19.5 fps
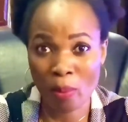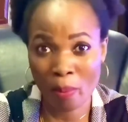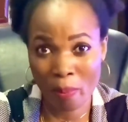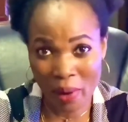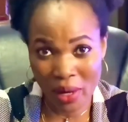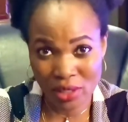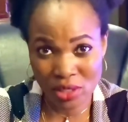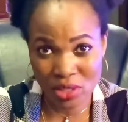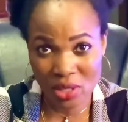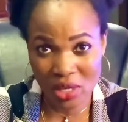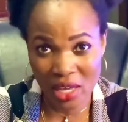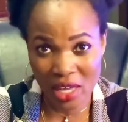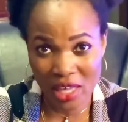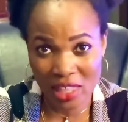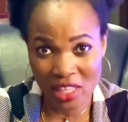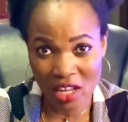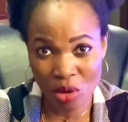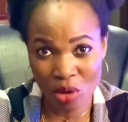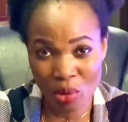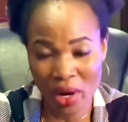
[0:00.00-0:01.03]
got back
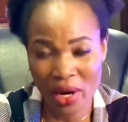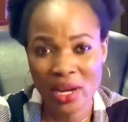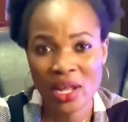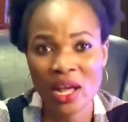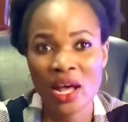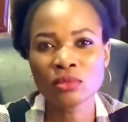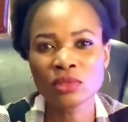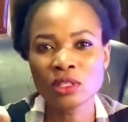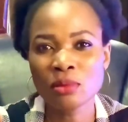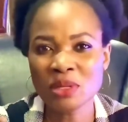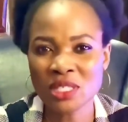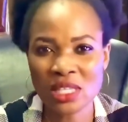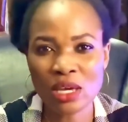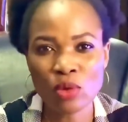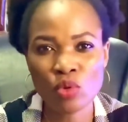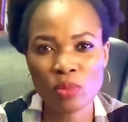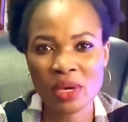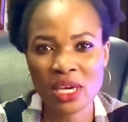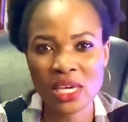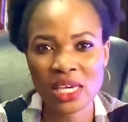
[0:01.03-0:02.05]
together, right? The
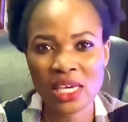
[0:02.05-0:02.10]
mistake we